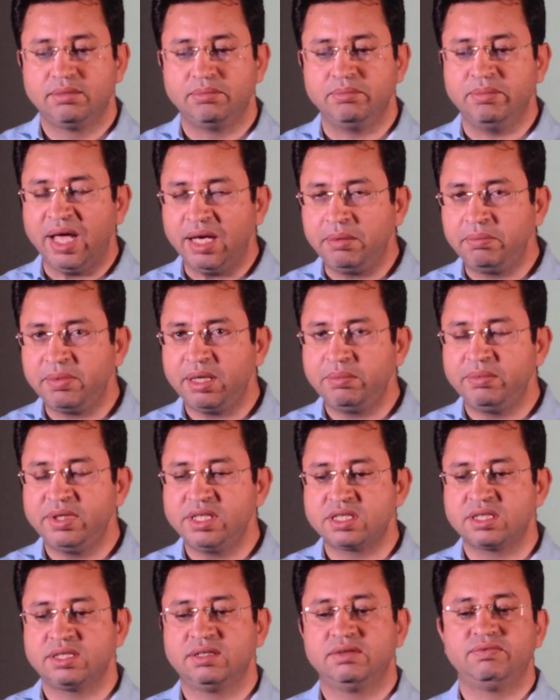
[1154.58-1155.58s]
Man-made
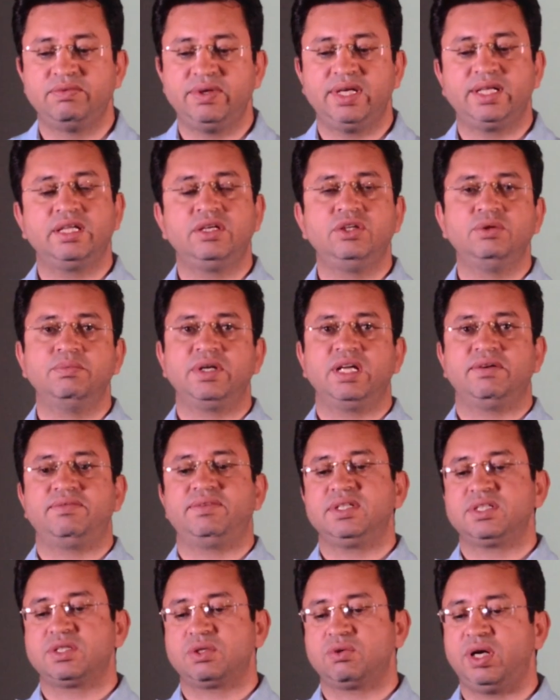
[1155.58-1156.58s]
means where the human
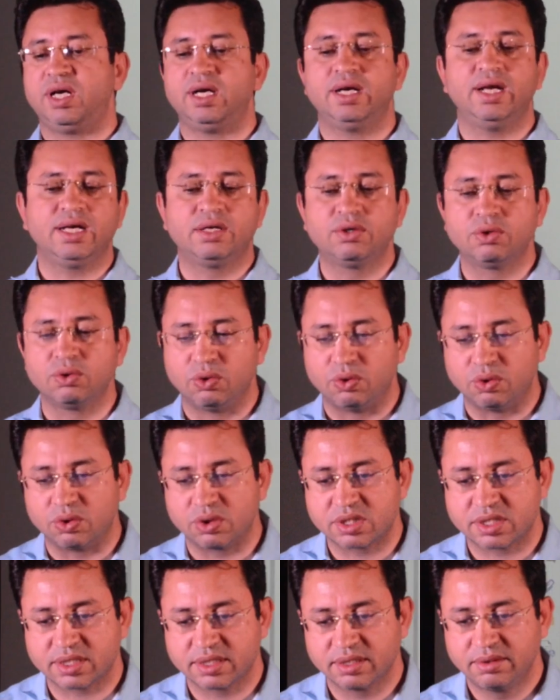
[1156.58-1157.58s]
effort is required, like
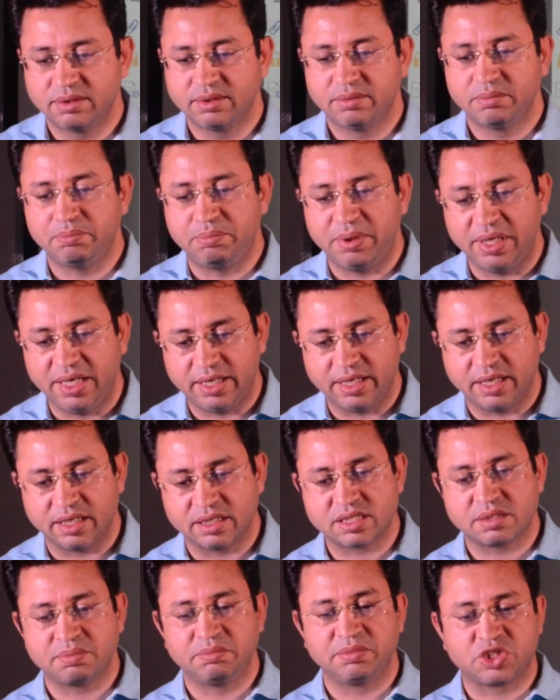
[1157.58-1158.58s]
roads,
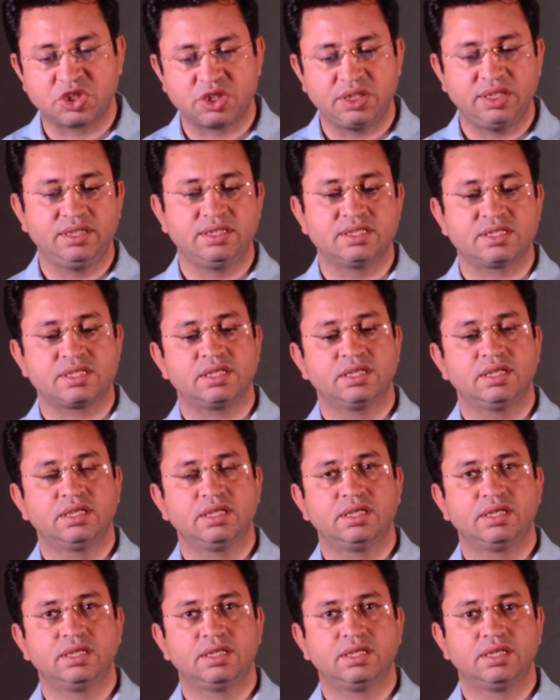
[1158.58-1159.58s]
buildings, machines,
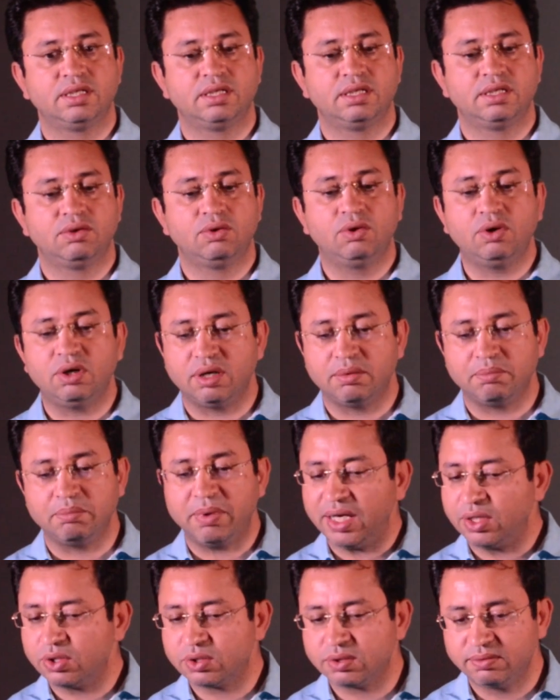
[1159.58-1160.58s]
or
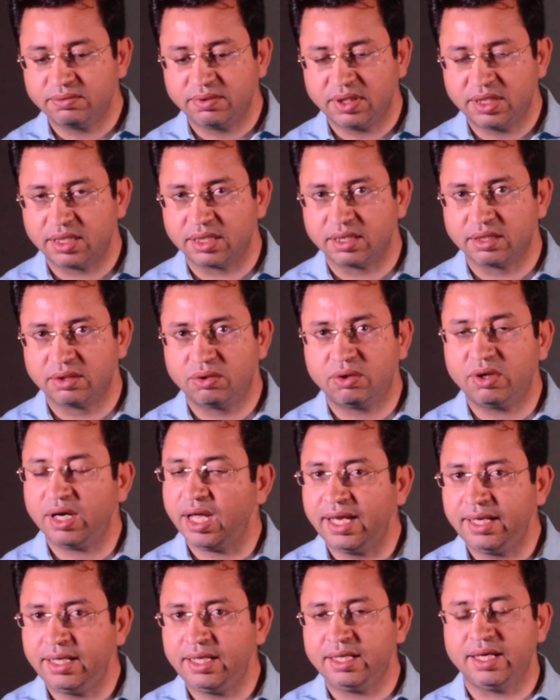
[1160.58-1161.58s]
Microsoft Word, or
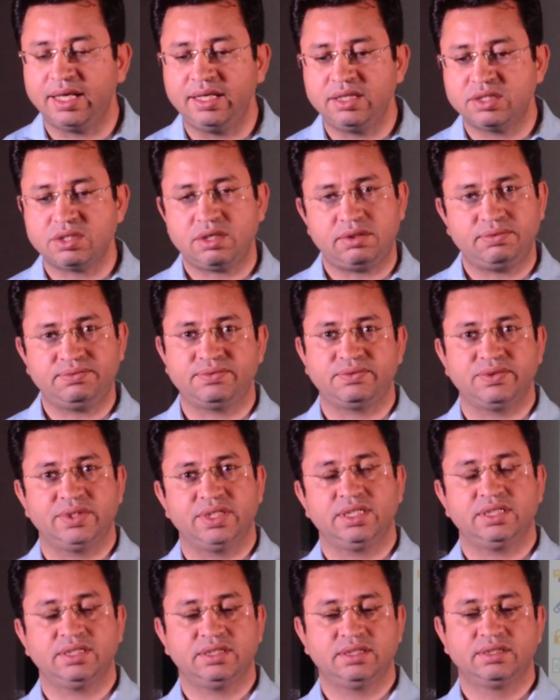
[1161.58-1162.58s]
any
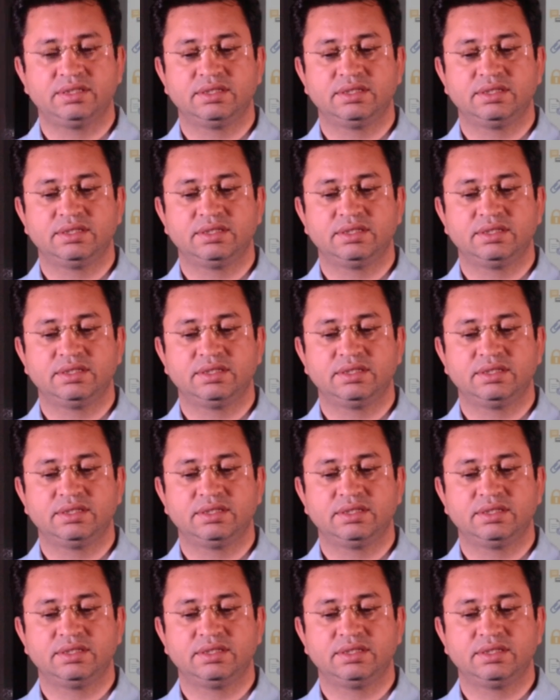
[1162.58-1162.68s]
software.